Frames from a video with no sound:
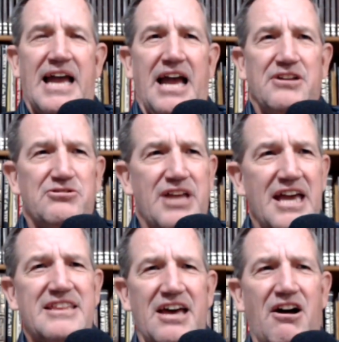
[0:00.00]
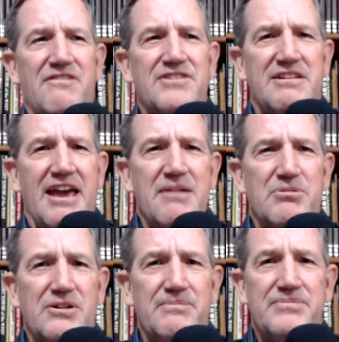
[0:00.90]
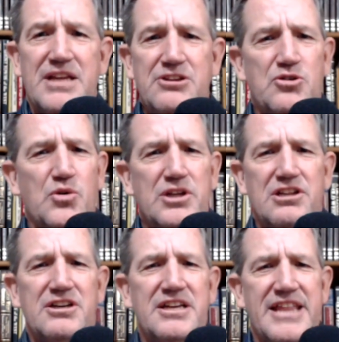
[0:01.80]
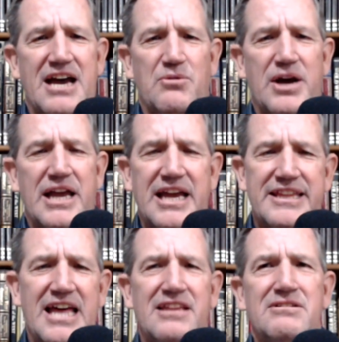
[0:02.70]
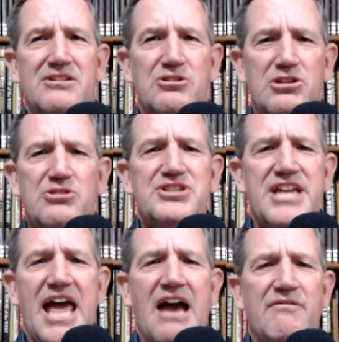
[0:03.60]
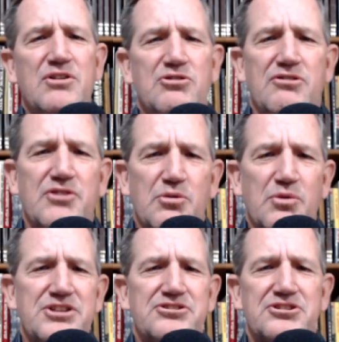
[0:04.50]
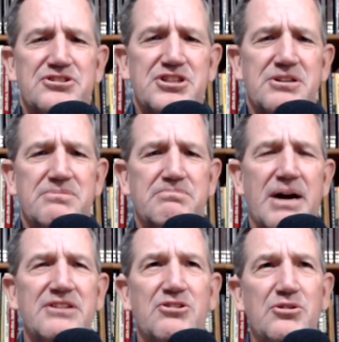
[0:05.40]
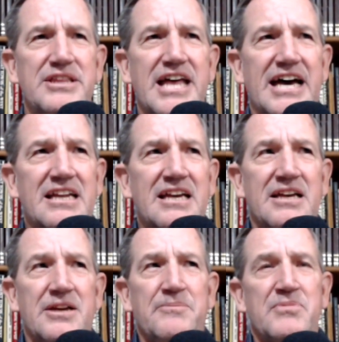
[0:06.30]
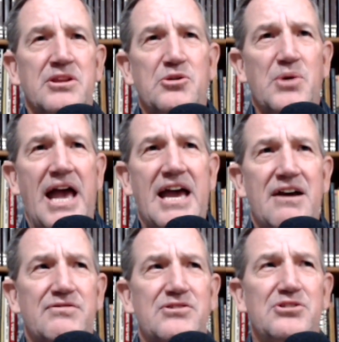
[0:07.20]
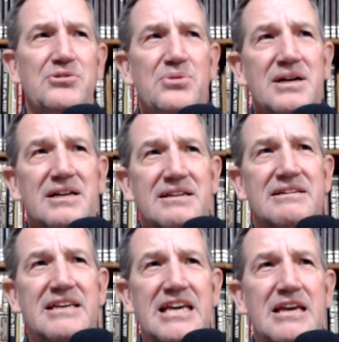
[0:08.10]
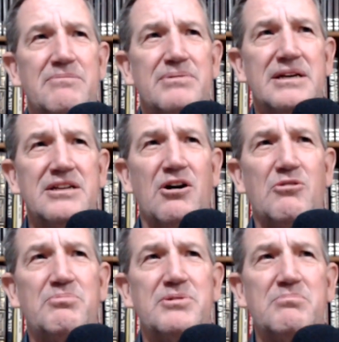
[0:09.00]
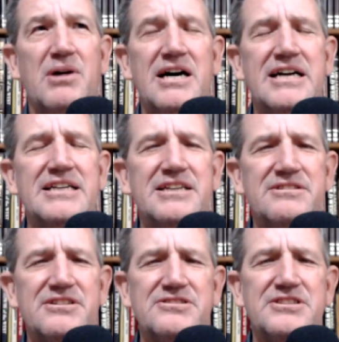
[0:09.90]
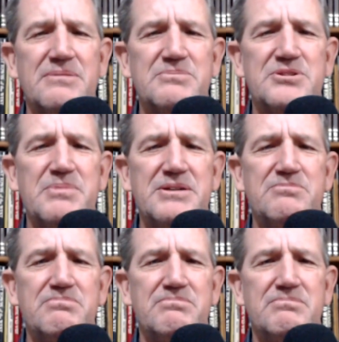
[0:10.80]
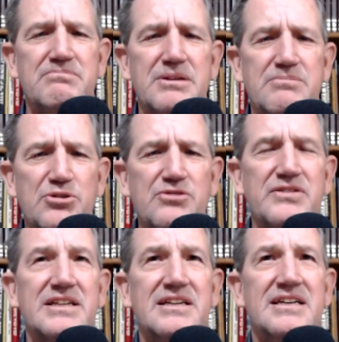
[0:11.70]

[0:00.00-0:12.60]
and you take that off the table, then you quit looking that way, and that you lose an avenue of your research by doing that. You have to keep an open mind until something's been proven.